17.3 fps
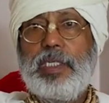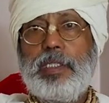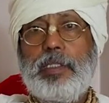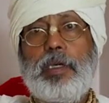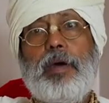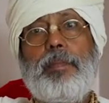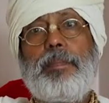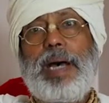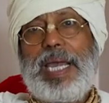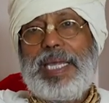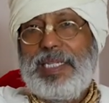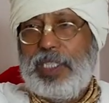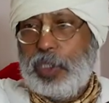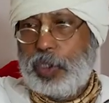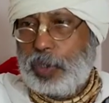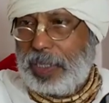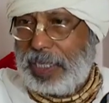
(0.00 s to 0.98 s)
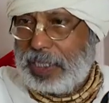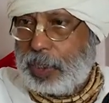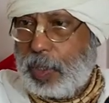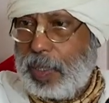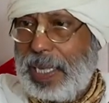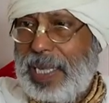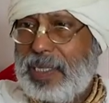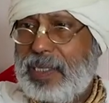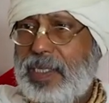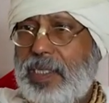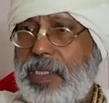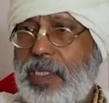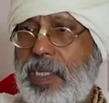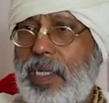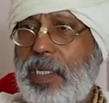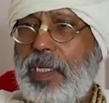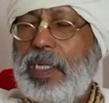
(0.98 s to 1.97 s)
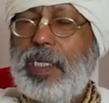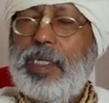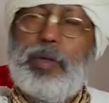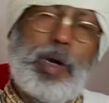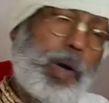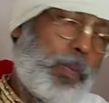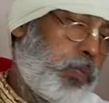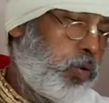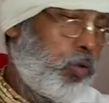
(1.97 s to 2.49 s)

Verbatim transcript: your mind is restless, you are